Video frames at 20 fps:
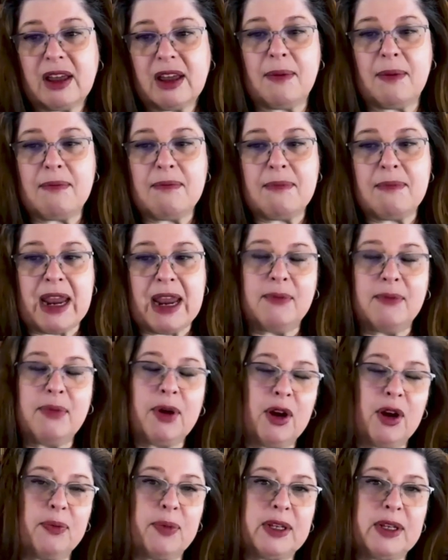The
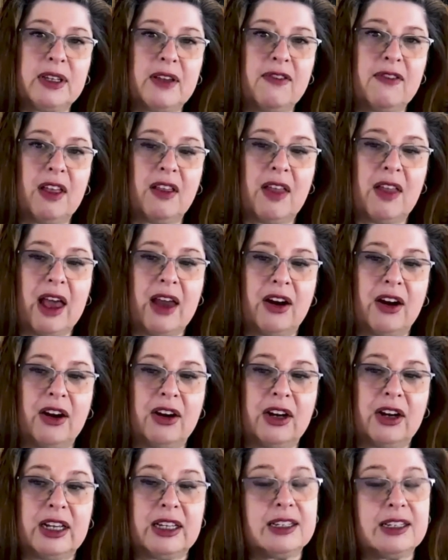main purpose of the
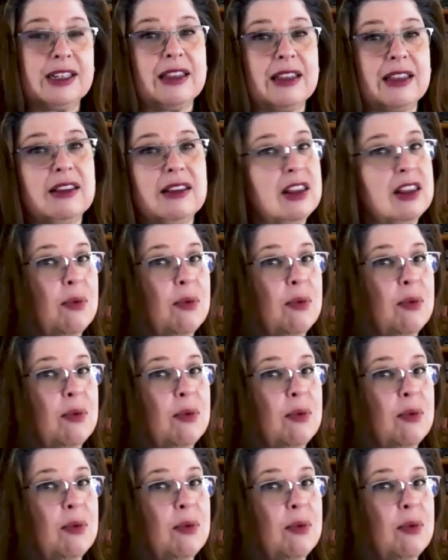letter is to,